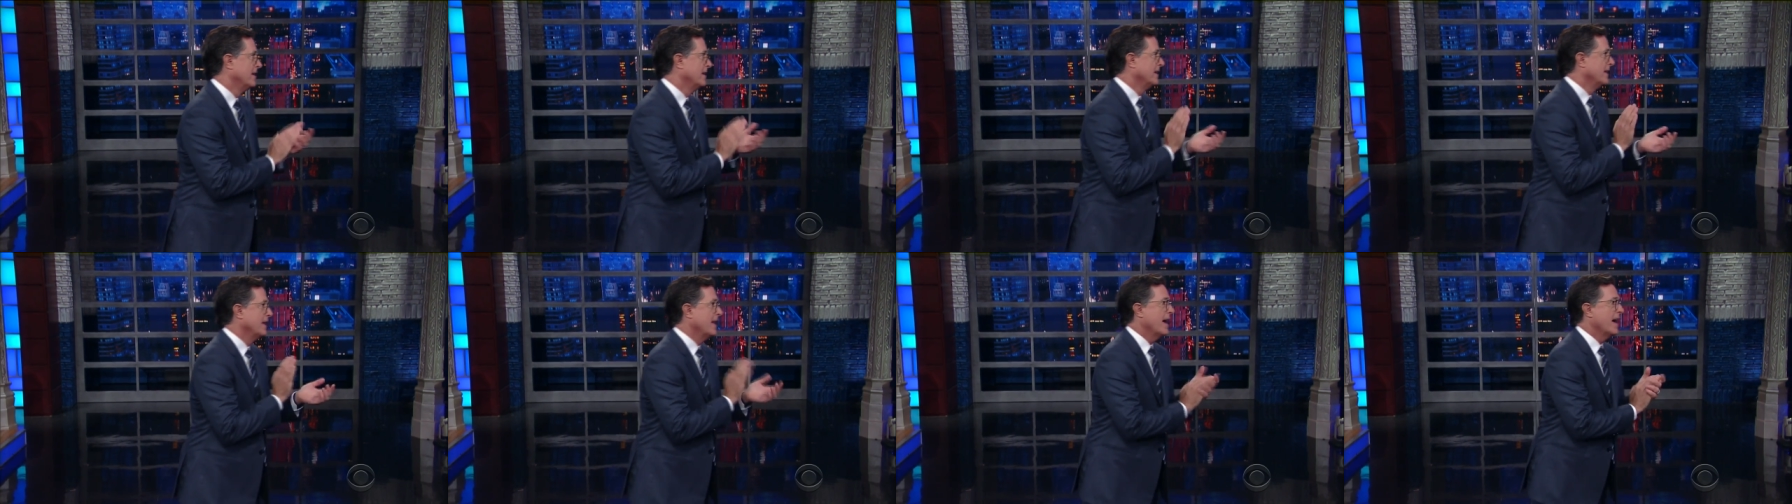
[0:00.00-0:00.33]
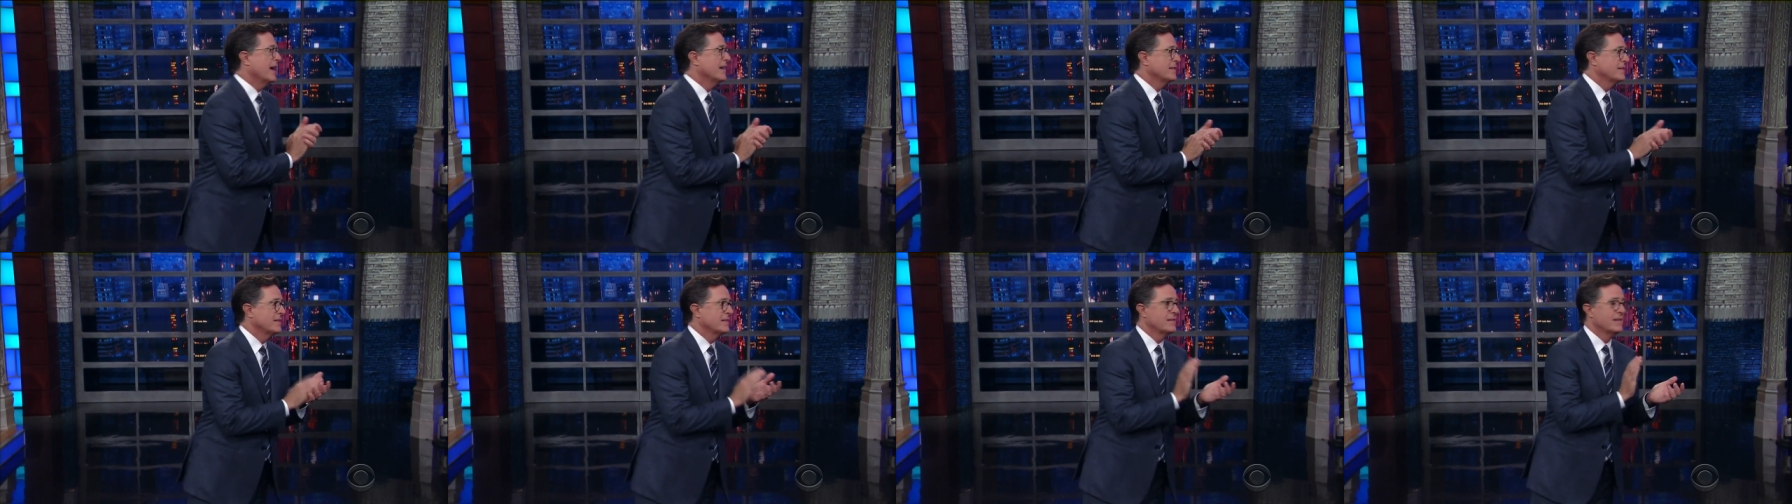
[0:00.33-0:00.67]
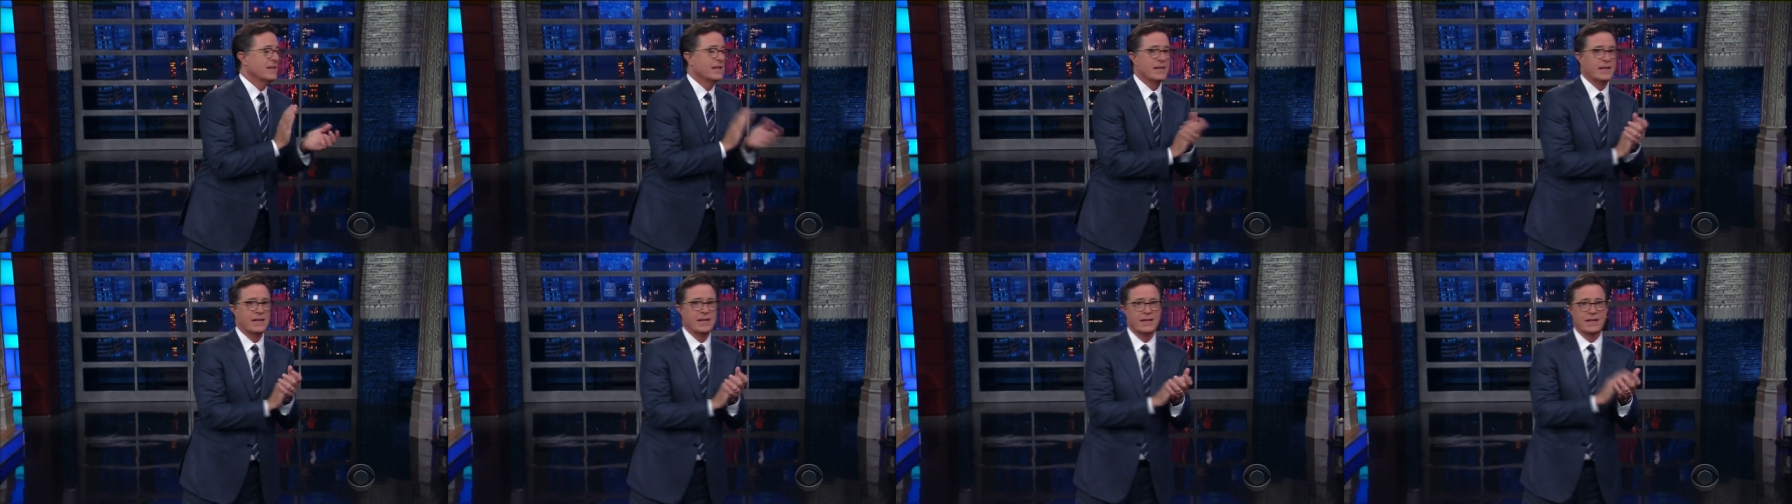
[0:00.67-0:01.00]
yes,
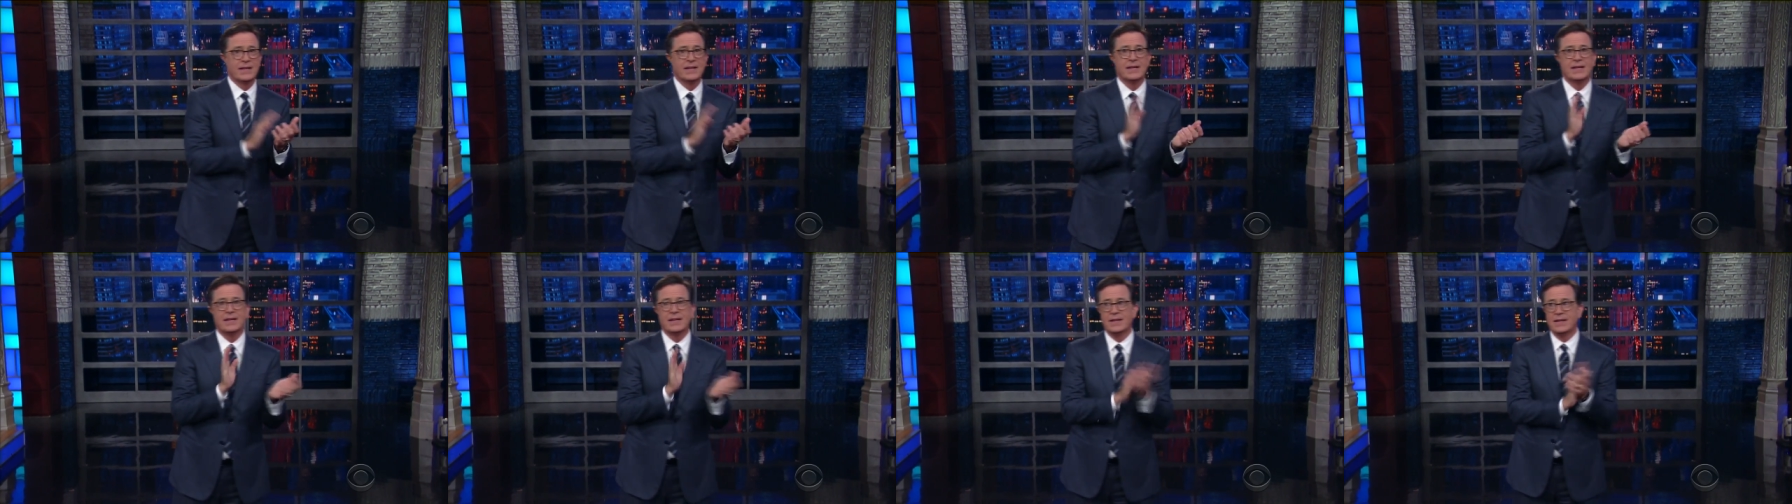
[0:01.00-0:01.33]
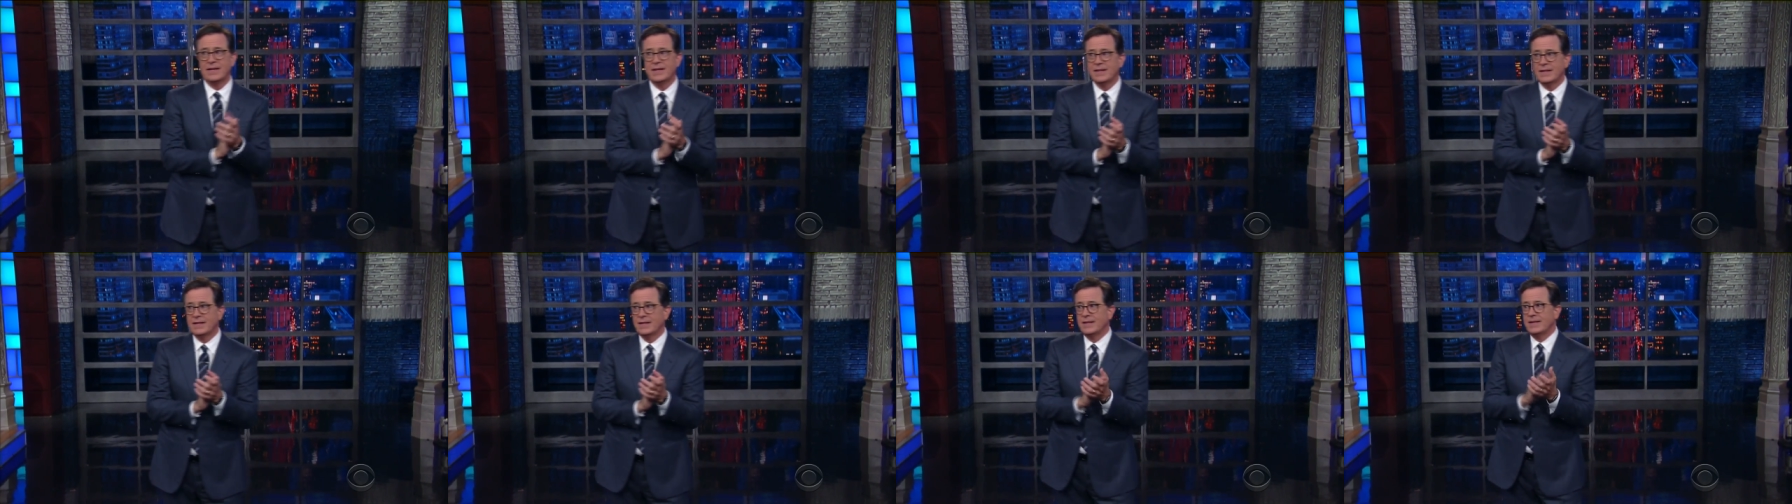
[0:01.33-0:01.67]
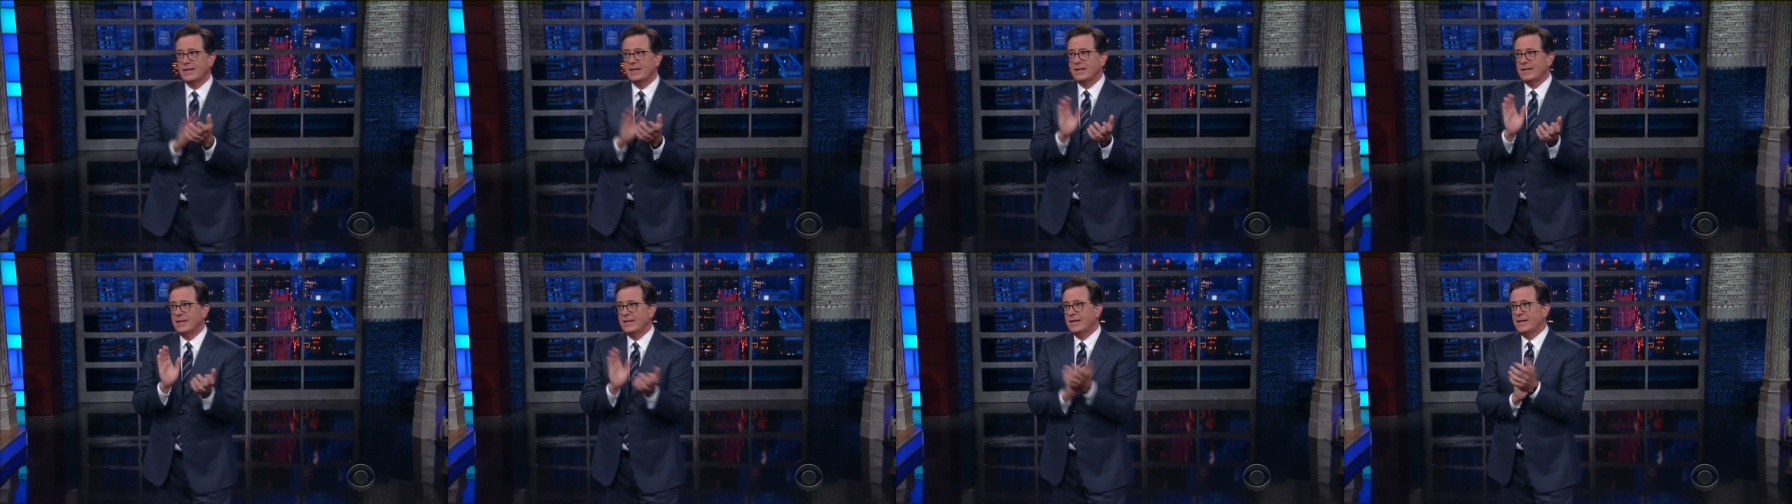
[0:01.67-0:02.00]
yeah, yeah.
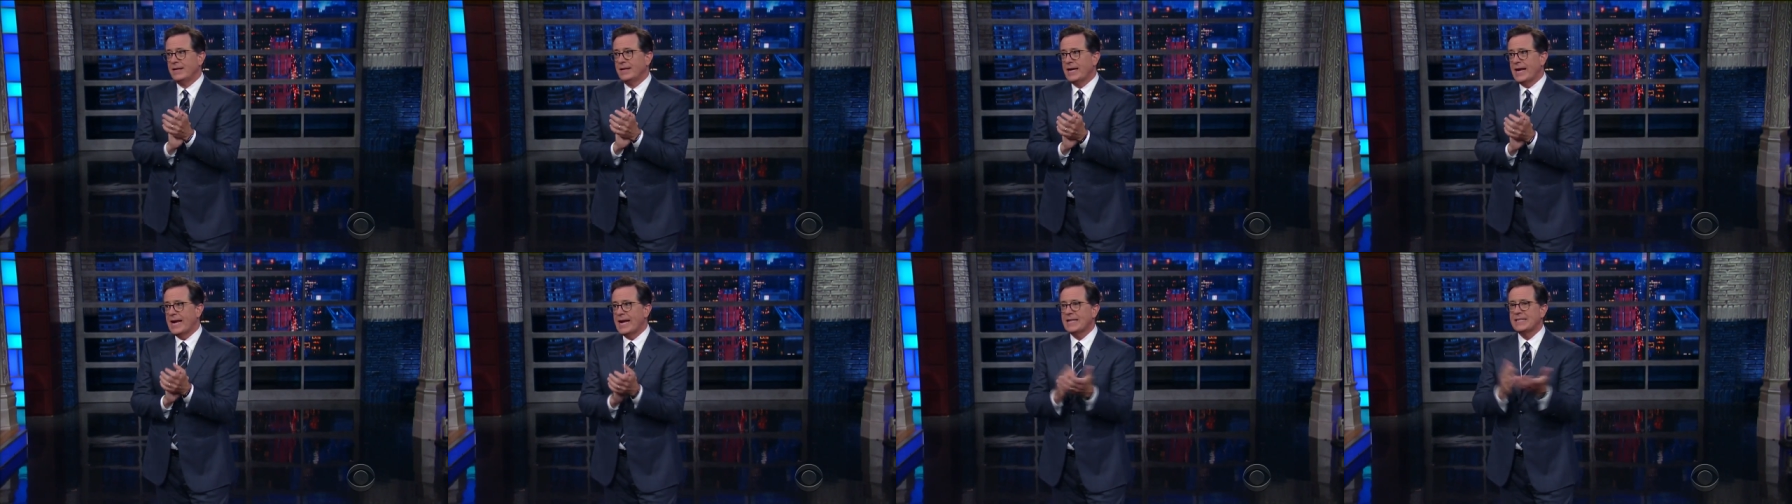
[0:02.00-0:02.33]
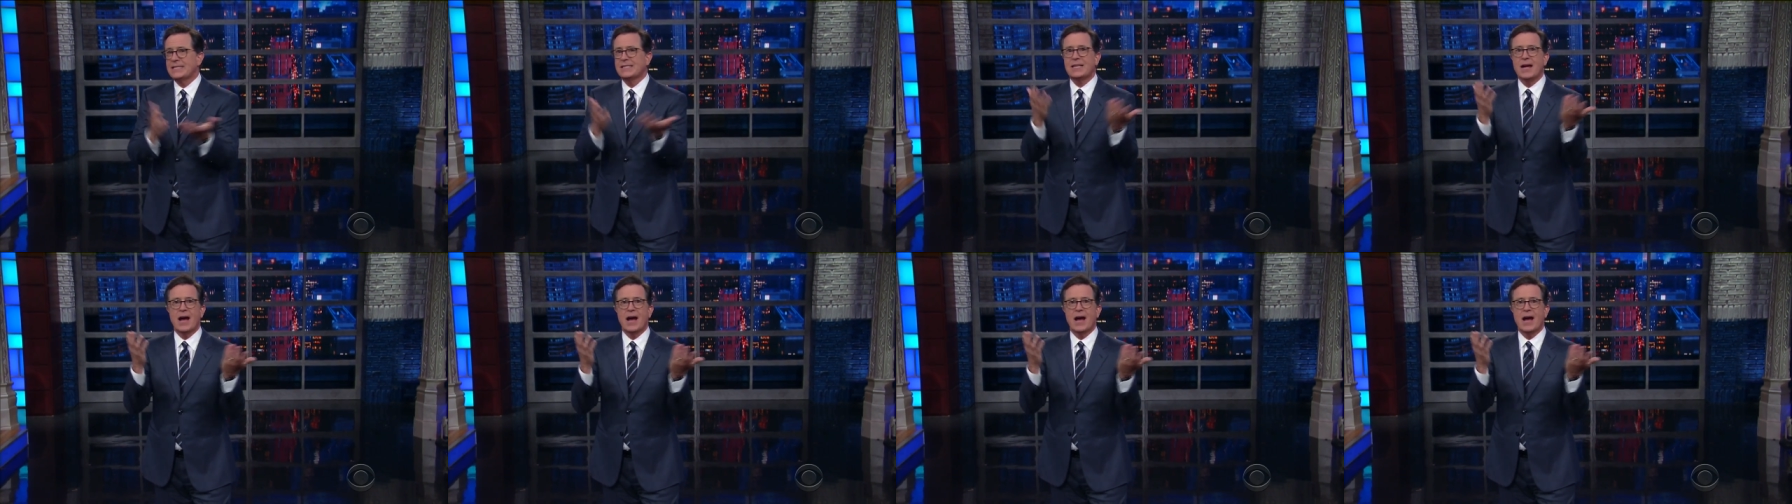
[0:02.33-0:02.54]
It's